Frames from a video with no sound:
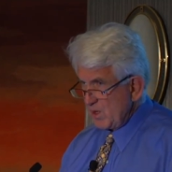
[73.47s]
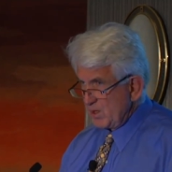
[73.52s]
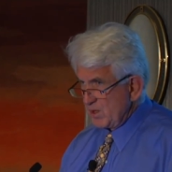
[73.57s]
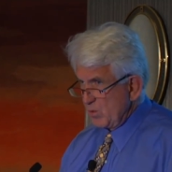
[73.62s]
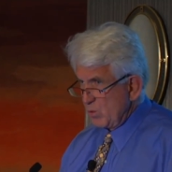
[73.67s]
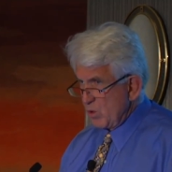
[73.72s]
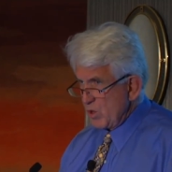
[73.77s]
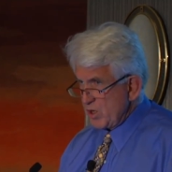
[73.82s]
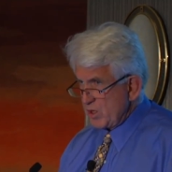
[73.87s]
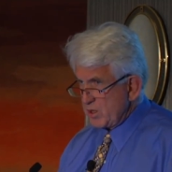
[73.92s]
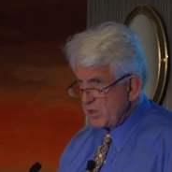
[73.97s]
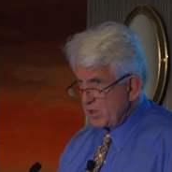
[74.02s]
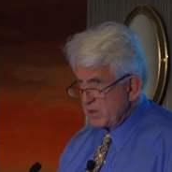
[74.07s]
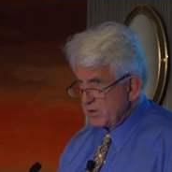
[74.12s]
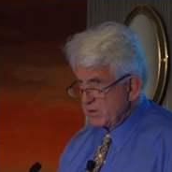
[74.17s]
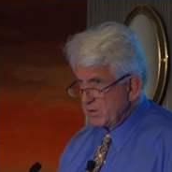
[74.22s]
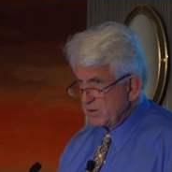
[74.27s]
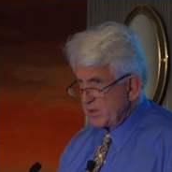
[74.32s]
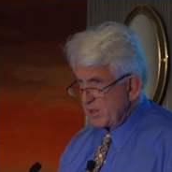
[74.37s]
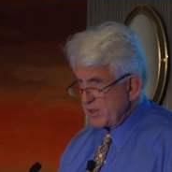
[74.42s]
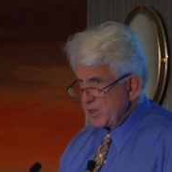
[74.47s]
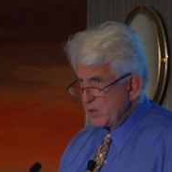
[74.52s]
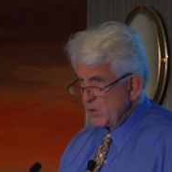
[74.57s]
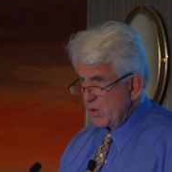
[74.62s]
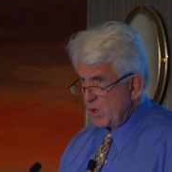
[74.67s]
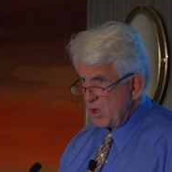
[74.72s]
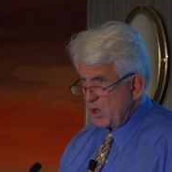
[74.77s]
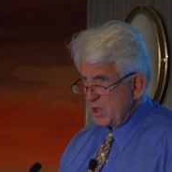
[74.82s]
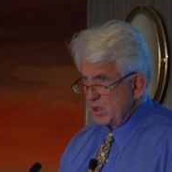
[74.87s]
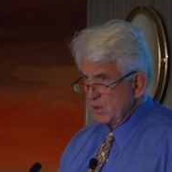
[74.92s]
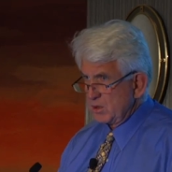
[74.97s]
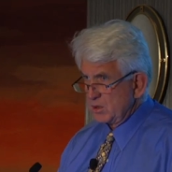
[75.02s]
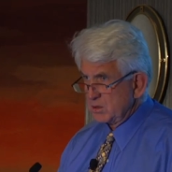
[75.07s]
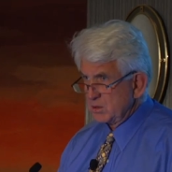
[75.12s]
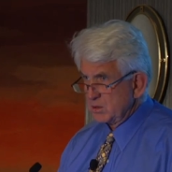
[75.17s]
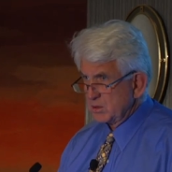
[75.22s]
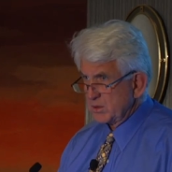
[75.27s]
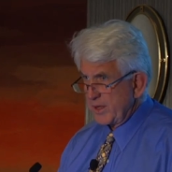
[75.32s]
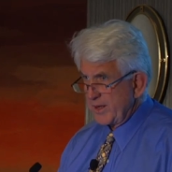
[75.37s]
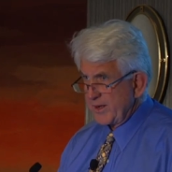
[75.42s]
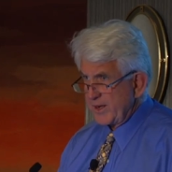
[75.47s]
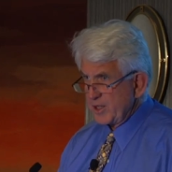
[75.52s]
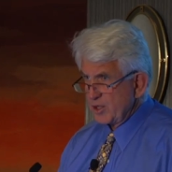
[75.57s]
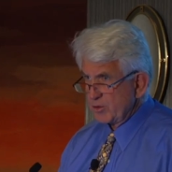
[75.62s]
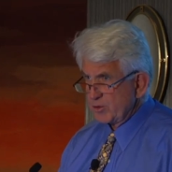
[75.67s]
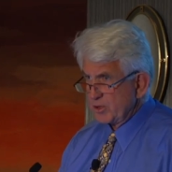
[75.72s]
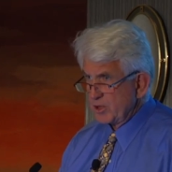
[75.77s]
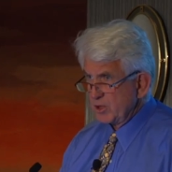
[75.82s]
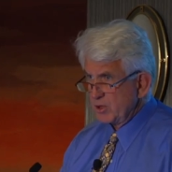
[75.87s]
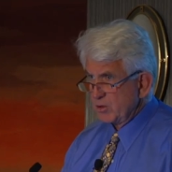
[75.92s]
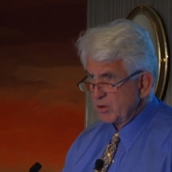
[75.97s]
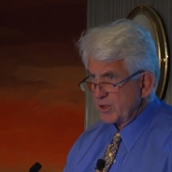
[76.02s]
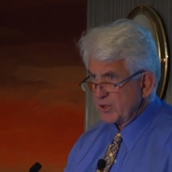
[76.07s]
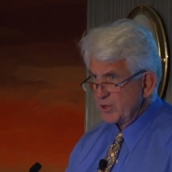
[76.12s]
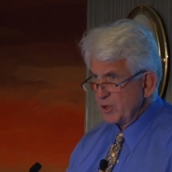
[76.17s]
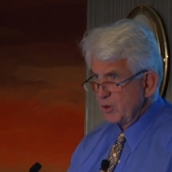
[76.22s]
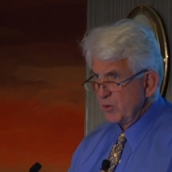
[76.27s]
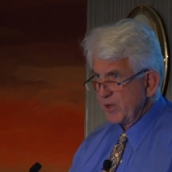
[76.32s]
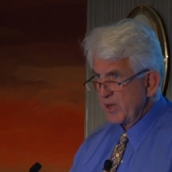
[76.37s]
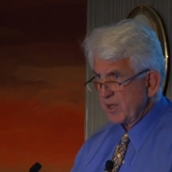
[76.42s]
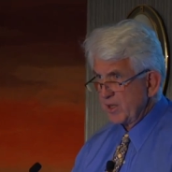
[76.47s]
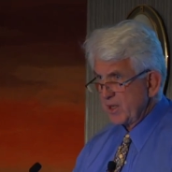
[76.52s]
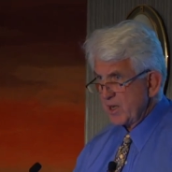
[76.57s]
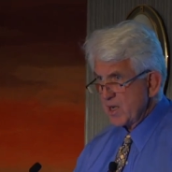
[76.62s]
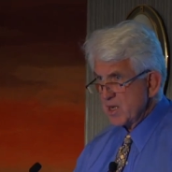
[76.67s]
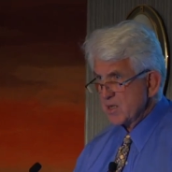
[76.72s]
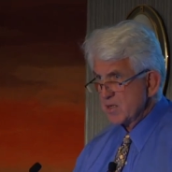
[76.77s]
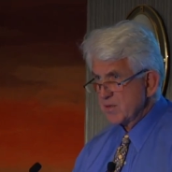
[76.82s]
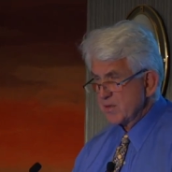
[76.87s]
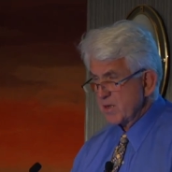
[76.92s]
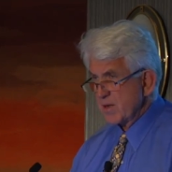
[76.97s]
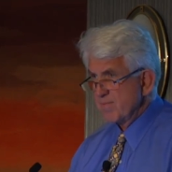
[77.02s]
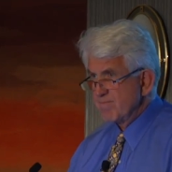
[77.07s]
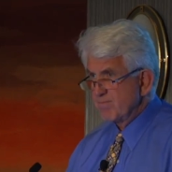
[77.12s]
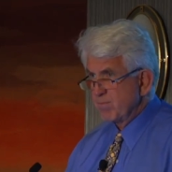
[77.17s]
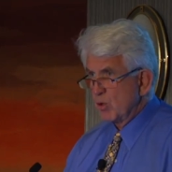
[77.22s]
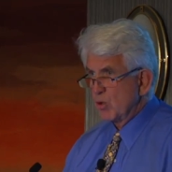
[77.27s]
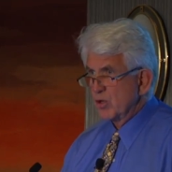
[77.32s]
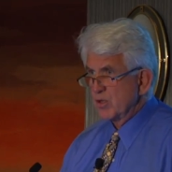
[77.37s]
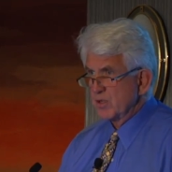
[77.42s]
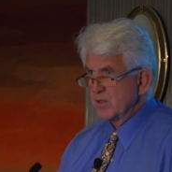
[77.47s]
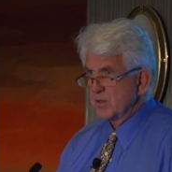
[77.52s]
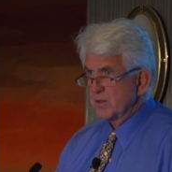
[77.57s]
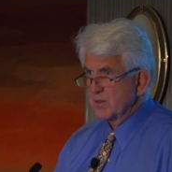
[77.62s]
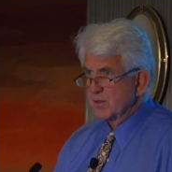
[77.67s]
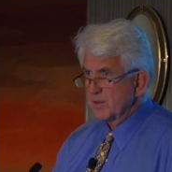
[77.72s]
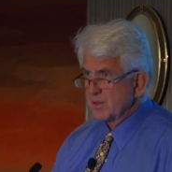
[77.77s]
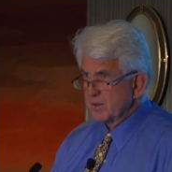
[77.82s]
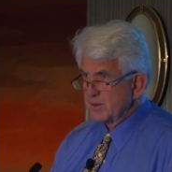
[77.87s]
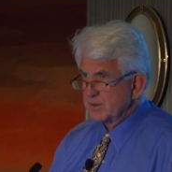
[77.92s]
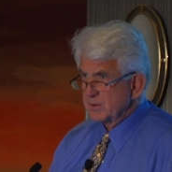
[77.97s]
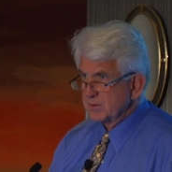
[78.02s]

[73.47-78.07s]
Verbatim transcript: the work that you all at 802 are doing is important.